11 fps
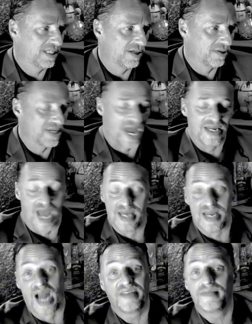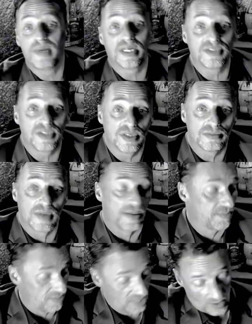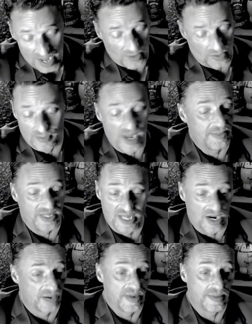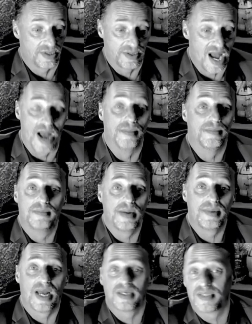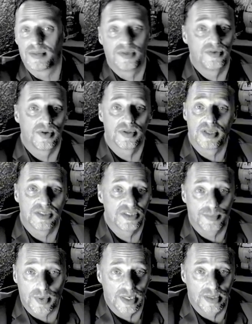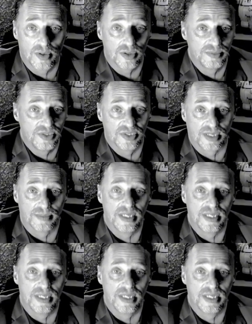and not even because they're I don't know, maybe they are, maybe they're not. Maybe it has something to do with supporting local music.